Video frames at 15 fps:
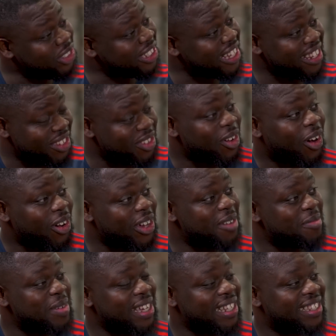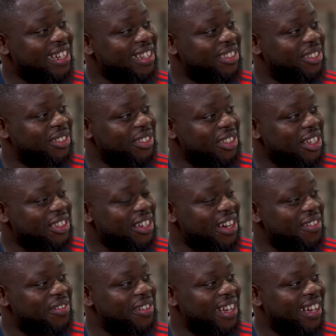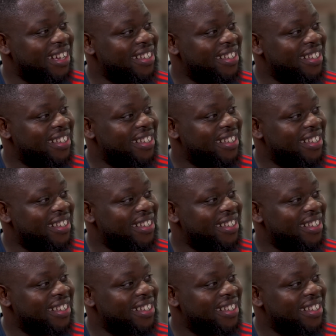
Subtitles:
you said you are going to be a dad soon. Are you excited for that?